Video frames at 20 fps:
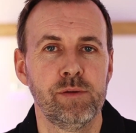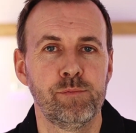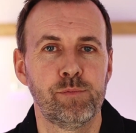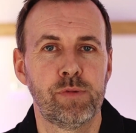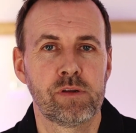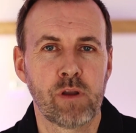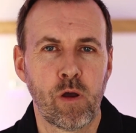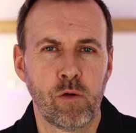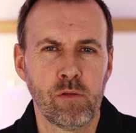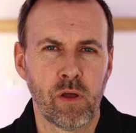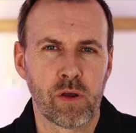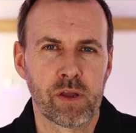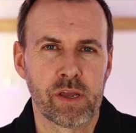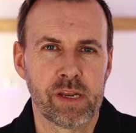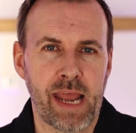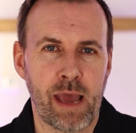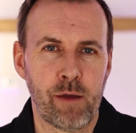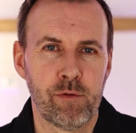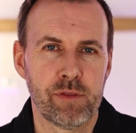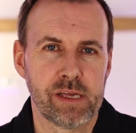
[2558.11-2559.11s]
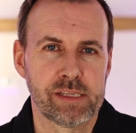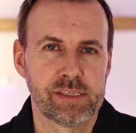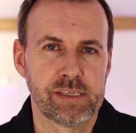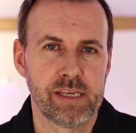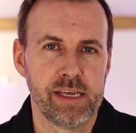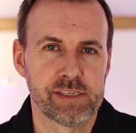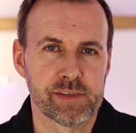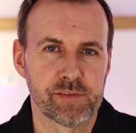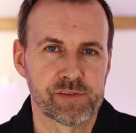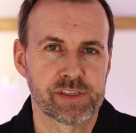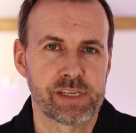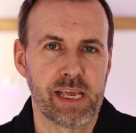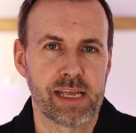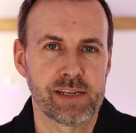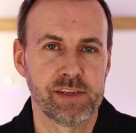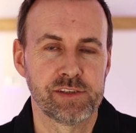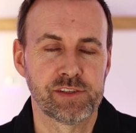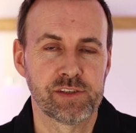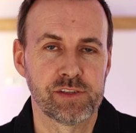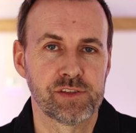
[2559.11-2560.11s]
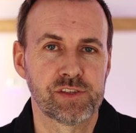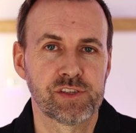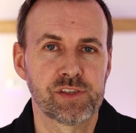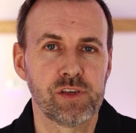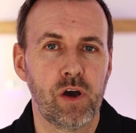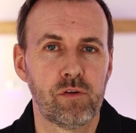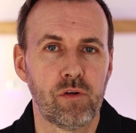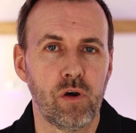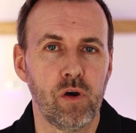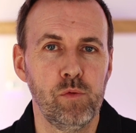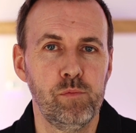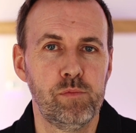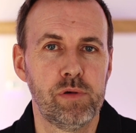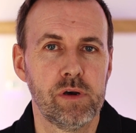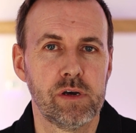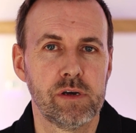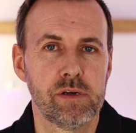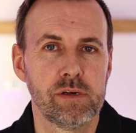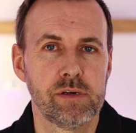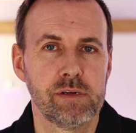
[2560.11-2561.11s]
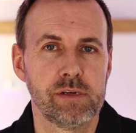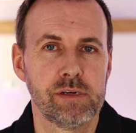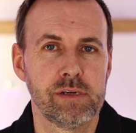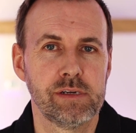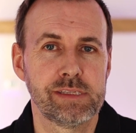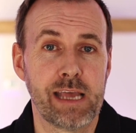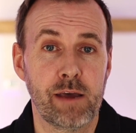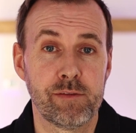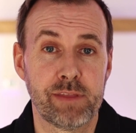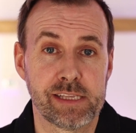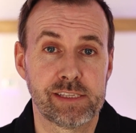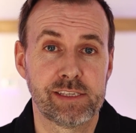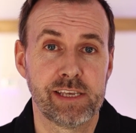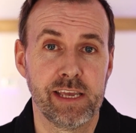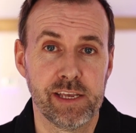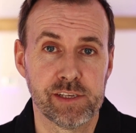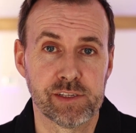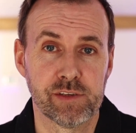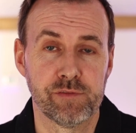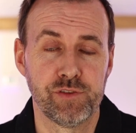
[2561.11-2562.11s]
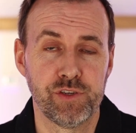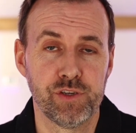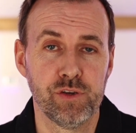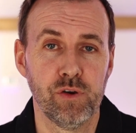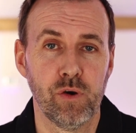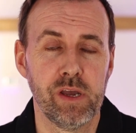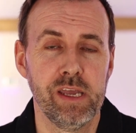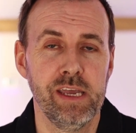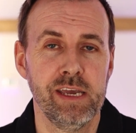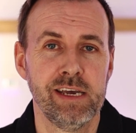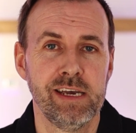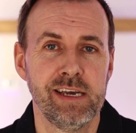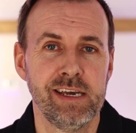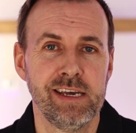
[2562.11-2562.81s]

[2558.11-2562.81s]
but no longer now are they tears of sadness and sorrow, but now they're tears of joy,